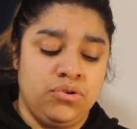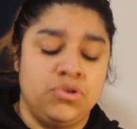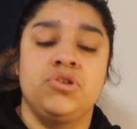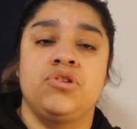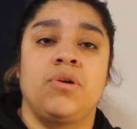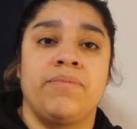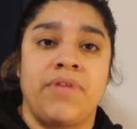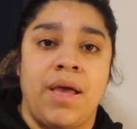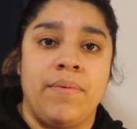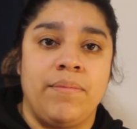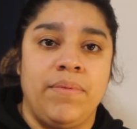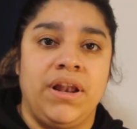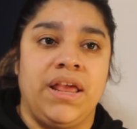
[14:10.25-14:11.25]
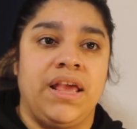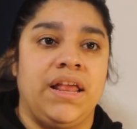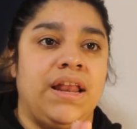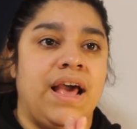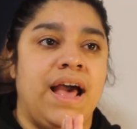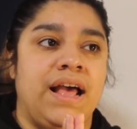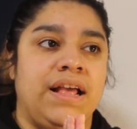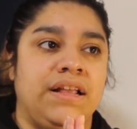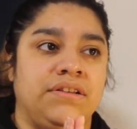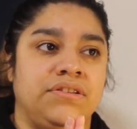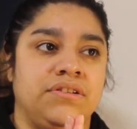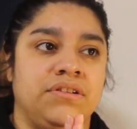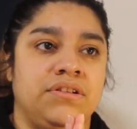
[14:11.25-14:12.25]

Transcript: to stop cyberbullying and